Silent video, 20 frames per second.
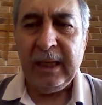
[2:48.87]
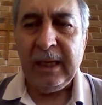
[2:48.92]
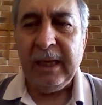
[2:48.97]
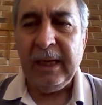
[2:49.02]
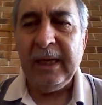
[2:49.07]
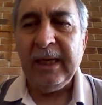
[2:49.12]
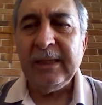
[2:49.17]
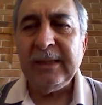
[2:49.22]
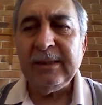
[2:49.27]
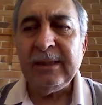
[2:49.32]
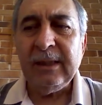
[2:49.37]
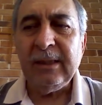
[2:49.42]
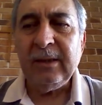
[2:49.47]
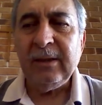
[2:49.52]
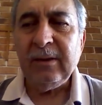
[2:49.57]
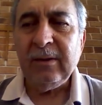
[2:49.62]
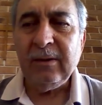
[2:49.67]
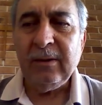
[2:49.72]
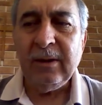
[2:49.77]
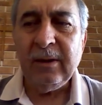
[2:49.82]
and
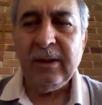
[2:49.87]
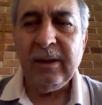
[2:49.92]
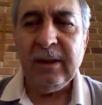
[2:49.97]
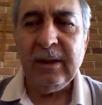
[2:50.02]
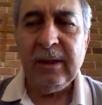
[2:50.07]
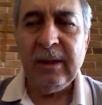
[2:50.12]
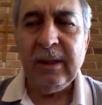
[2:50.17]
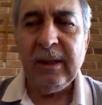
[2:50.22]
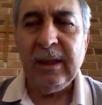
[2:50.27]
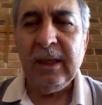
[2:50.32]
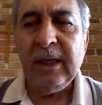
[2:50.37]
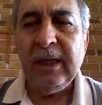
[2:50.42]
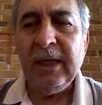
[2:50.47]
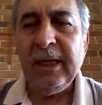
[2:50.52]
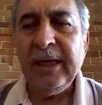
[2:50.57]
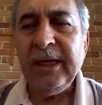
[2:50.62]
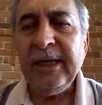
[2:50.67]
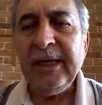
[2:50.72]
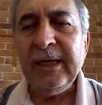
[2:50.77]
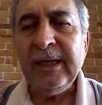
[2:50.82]

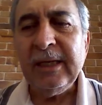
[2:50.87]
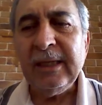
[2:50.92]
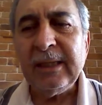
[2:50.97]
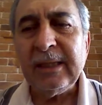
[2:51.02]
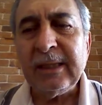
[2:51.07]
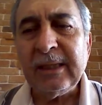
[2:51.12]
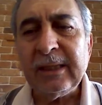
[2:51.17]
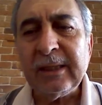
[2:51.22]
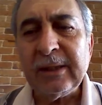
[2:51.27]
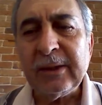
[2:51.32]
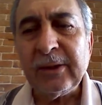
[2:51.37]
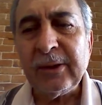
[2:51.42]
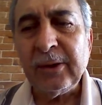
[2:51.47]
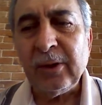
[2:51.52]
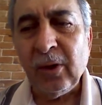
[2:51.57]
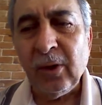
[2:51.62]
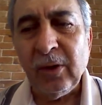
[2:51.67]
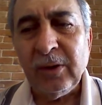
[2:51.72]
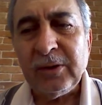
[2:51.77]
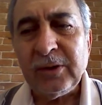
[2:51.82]
he
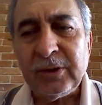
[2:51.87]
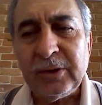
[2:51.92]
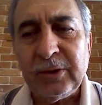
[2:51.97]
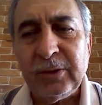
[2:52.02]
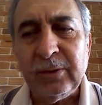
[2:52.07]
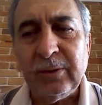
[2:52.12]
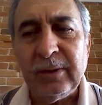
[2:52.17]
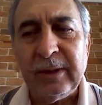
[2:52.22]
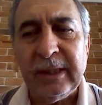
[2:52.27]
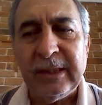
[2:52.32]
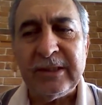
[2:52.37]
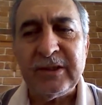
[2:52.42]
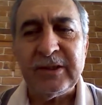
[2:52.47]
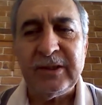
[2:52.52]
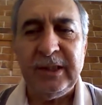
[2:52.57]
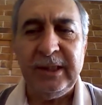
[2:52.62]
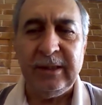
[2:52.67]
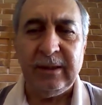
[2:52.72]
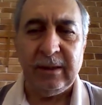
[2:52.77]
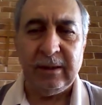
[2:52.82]
goes to the
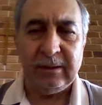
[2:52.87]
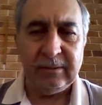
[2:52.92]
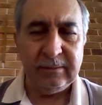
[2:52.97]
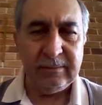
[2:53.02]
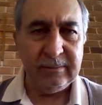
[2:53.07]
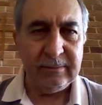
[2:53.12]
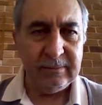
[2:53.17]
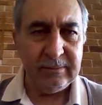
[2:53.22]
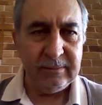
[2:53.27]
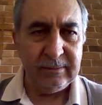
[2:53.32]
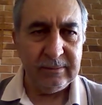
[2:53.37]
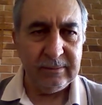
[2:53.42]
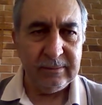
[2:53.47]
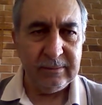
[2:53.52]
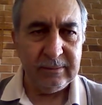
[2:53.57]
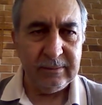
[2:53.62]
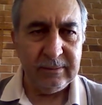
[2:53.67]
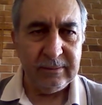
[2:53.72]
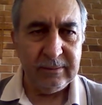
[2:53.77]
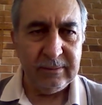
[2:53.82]
sinner.
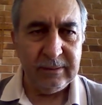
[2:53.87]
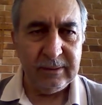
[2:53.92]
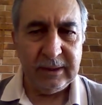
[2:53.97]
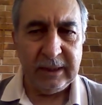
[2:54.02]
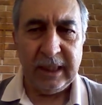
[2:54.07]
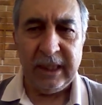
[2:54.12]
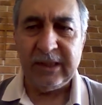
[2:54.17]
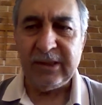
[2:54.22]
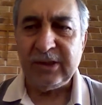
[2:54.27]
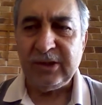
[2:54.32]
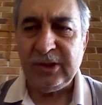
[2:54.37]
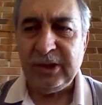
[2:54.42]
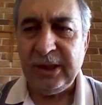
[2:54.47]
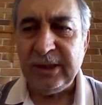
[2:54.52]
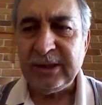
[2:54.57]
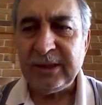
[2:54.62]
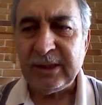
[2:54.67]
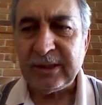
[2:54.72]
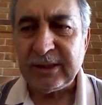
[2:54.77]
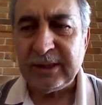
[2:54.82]
As
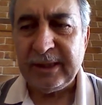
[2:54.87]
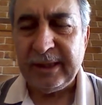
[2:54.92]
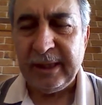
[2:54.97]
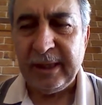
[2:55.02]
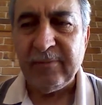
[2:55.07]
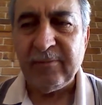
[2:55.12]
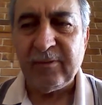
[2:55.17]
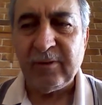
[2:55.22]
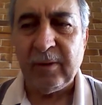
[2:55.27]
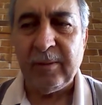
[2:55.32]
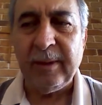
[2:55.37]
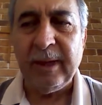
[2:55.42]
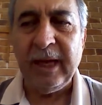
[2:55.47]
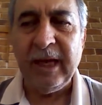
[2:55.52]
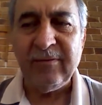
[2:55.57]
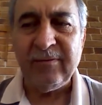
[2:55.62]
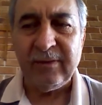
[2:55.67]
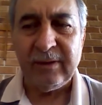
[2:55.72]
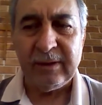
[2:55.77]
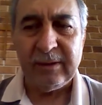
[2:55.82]
Jesus came from
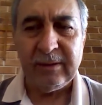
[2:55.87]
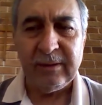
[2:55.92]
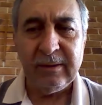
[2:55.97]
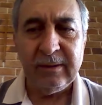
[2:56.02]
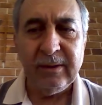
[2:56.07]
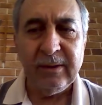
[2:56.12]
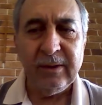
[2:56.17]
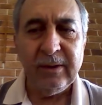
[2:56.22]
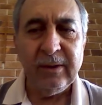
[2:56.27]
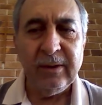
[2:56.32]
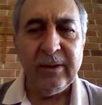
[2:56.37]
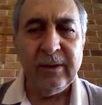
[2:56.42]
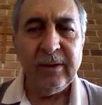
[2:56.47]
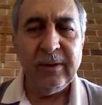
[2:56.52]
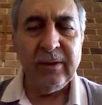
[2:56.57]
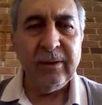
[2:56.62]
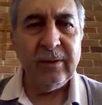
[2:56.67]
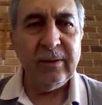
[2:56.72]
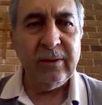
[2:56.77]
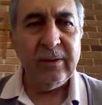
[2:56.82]
heaven,
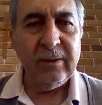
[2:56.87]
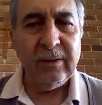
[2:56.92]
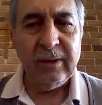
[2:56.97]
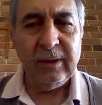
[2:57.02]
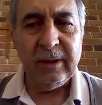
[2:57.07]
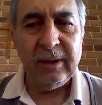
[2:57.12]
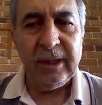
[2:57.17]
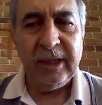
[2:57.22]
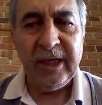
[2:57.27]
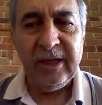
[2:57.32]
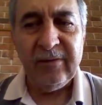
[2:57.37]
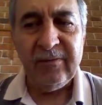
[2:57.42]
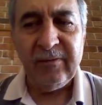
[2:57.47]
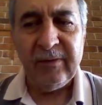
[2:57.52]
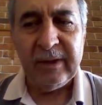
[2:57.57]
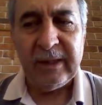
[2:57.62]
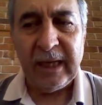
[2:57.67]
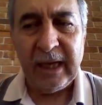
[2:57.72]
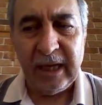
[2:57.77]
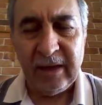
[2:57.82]

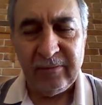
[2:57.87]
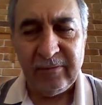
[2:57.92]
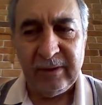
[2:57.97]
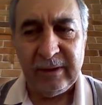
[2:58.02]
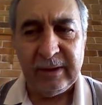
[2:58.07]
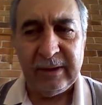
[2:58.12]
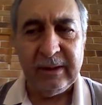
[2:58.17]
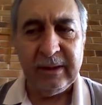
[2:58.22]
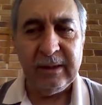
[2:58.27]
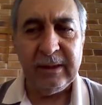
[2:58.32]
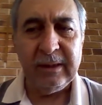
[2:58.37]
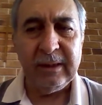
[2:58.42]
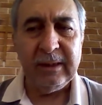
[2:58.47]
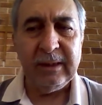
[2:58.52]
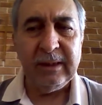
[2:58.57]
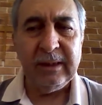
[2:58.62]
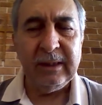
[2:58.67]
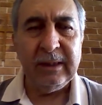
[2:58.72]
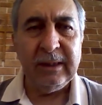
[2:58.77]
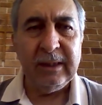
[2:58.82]
leaving heaven
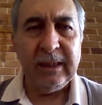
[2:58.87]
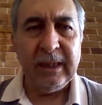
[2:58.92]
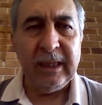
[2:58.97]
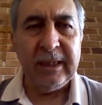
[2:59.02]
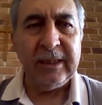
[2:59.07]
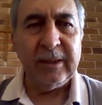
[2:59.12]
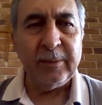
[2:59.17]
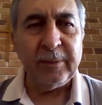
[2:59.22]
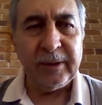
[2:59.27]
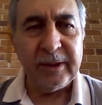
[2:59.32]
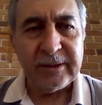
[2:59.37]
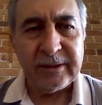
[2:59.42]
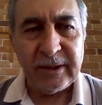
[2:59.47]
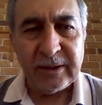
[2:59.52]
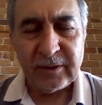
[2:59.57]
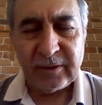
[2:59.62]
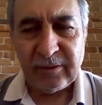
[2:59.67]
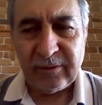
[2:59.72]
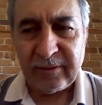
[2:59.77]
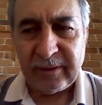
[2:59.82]
and the
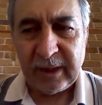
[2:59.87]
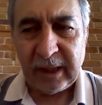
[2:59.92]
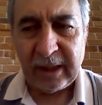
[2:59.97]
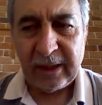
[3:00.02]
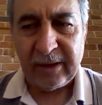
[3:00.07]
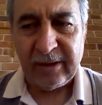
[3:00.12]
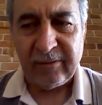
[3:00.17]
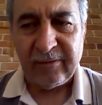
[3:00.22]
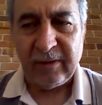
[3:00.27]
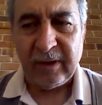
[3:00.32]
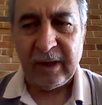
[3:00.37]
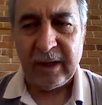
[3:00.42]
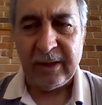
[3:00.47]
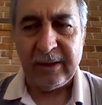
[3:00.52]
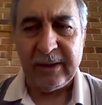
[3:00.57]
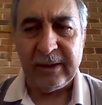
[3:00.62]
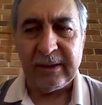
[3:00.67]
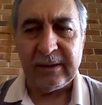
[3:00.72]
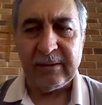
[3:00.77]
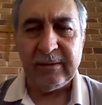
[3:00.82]
presence of God the
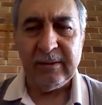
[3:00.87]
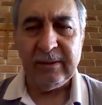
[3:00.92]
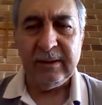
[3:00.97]
Father,